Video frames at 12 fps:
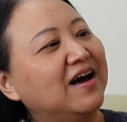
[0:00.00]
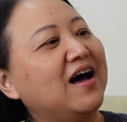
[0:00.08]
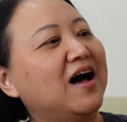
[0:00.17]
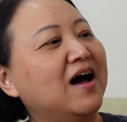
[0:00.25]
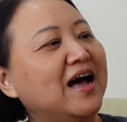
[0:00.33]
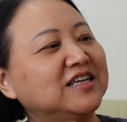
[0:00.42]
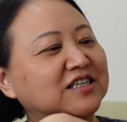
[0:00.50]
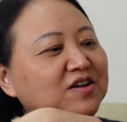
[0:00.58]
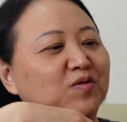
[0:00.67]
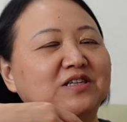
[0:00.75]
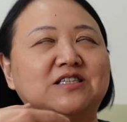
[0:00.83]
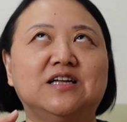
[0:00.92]
I actually
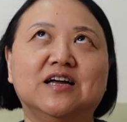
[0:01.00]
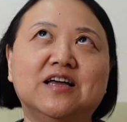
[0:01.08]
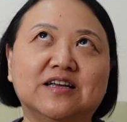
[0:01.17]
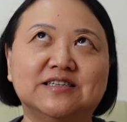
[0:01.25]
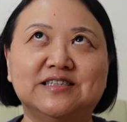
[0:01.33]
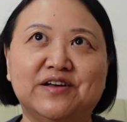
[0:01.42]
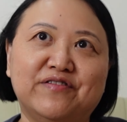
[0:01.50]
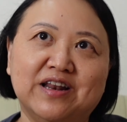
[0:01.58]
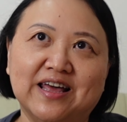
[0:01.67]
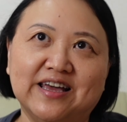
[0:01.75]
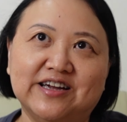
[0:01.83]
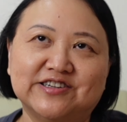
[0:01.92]
was thinking 7
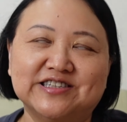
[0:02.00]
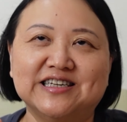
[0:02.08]
layers.